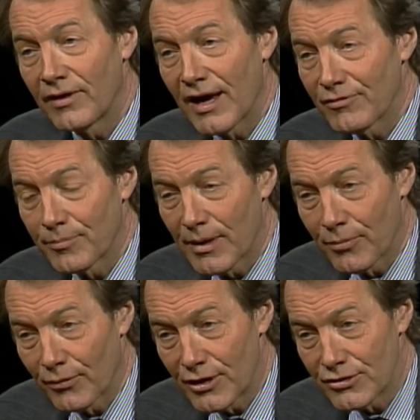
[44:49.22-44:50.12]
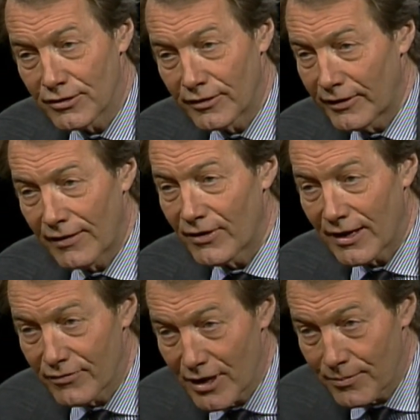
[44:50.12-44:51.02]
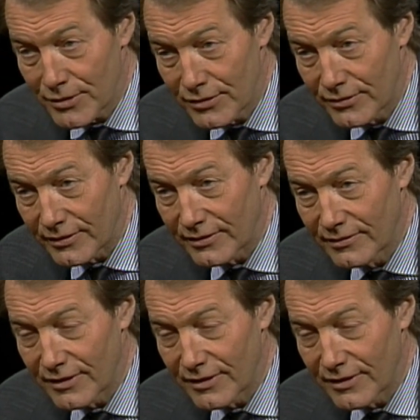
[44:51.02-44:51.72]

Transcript: they have the preparation and they never have the opportunity. Exactly